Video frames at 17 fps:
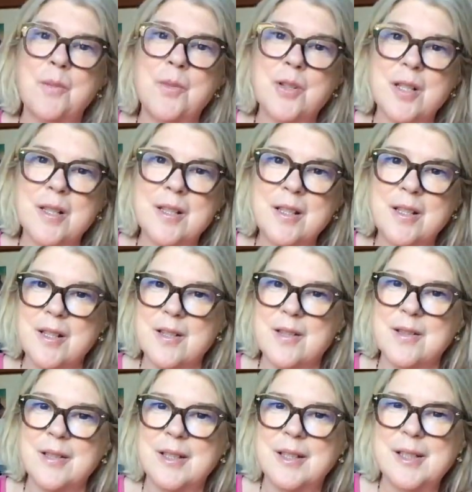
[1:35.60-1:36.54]
which I think
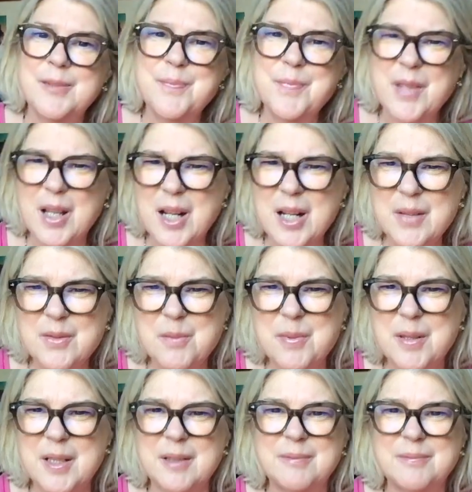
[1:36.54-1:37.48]
is kind of a
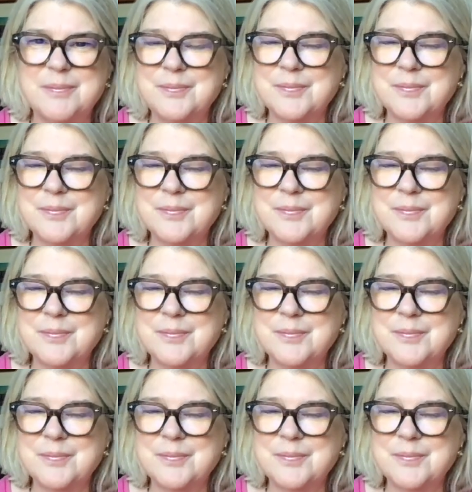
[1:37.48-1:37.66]
bit,